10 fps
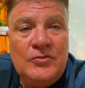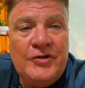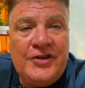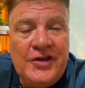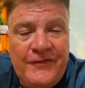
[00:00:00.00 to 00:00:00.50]

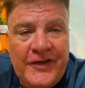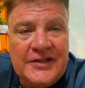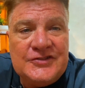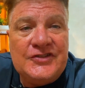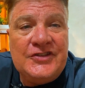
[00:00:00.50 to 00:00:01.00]
with
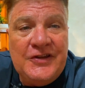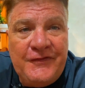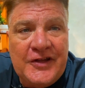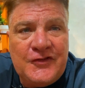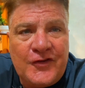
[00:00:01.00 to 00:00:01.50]
defense,
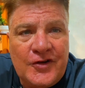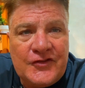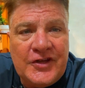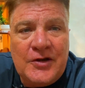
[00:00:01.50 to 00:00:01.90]
defense first.